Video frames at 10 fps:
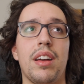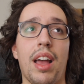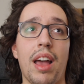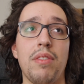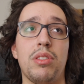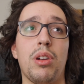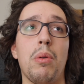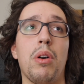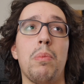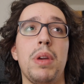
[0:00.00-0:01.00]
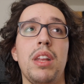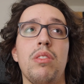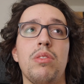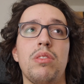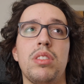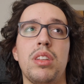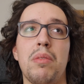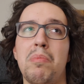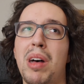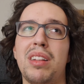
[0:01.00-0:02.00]
have strong opinions,
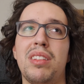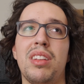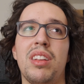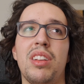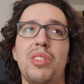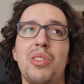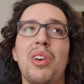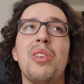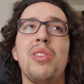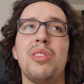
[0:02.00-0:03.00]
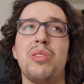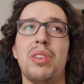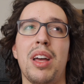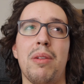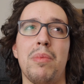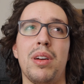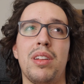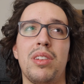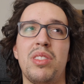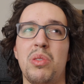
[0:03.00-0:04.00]
but don't hold to them
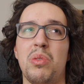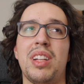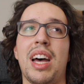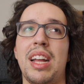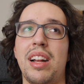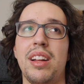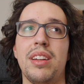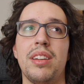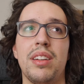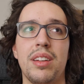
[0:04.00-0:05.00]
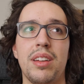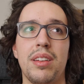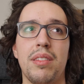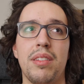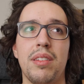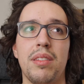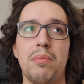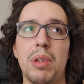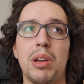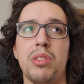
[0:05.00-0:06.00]
too tightly,
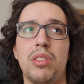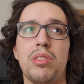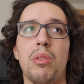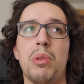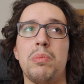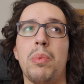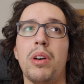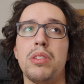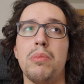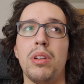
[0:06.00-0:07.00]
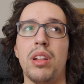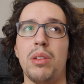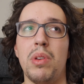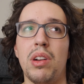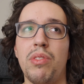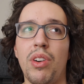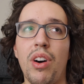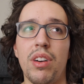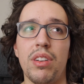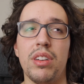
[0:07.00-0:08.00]
because it's always possible that we are
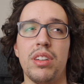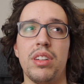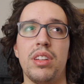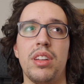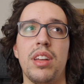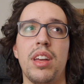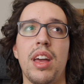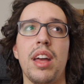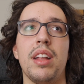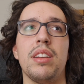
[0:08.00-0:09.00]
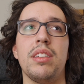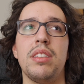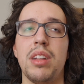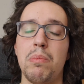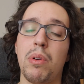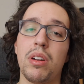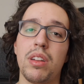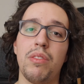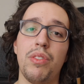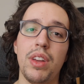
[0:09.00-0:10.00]
wrong. And the
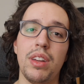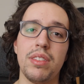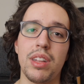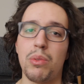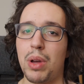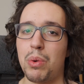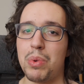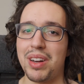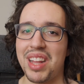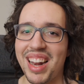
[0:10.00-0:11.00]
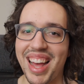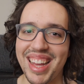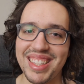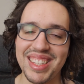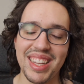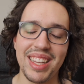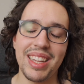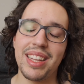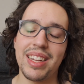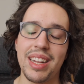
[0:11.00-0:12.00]
important thing is that when we realize
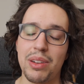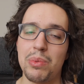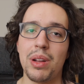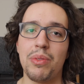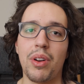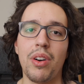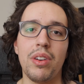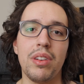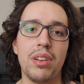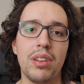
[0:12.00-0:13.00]
that we are wrong,